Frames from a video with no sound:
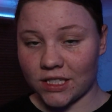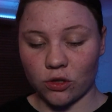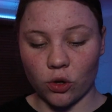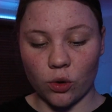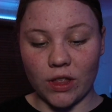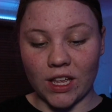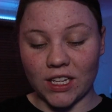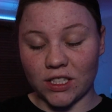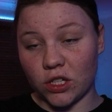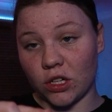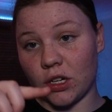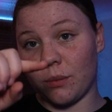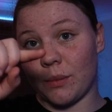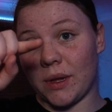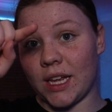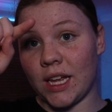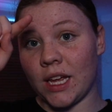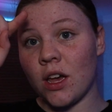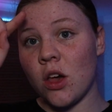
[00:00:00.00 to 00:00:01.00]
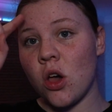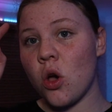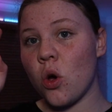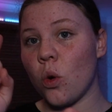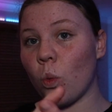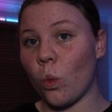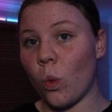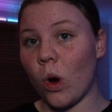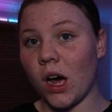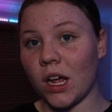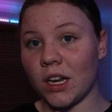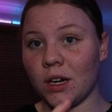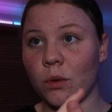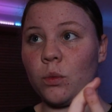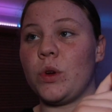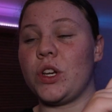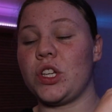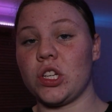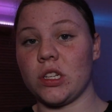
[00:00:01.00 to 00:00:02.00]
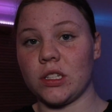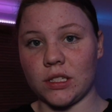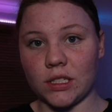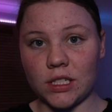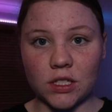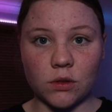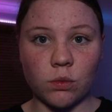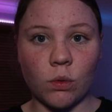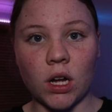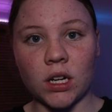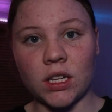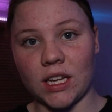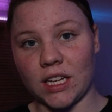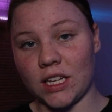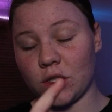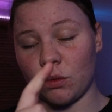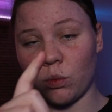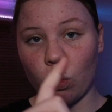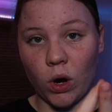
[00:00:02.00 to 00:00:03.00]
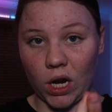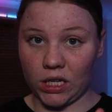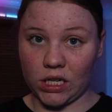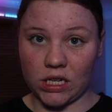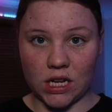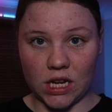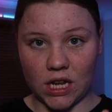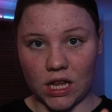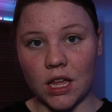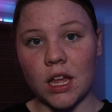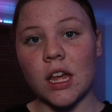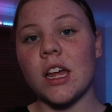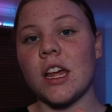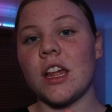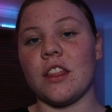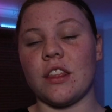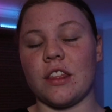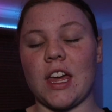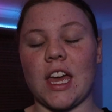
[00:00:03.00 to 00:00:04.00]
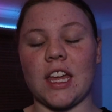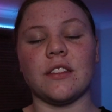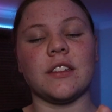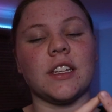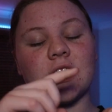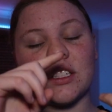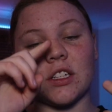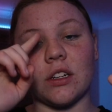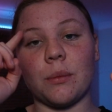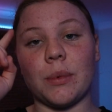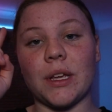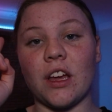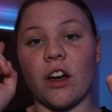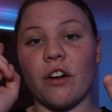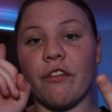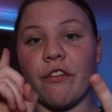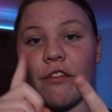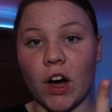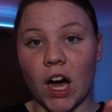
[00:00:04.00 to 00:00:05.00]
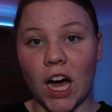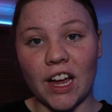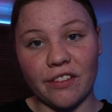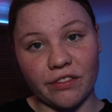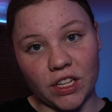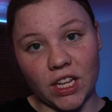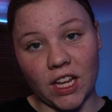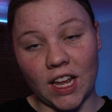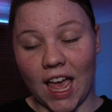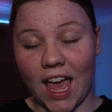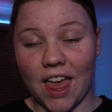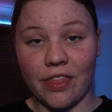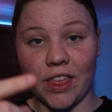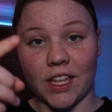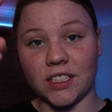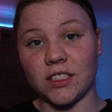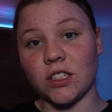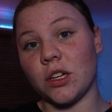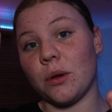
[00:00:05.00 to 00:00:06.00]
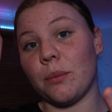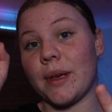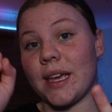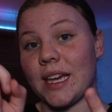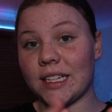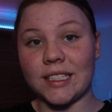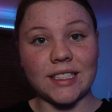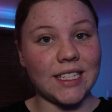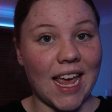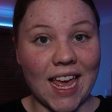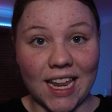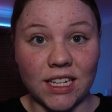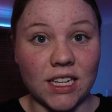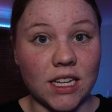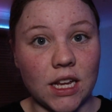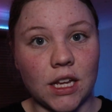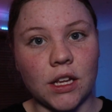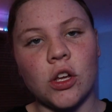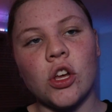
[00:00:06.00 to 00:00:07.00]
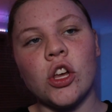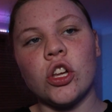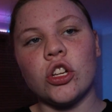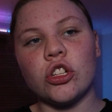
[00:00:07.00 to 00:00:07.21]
So there's going to be one, which is this one, is 1 year, then there's going to be a 5 year, and there's going to be a 10 year.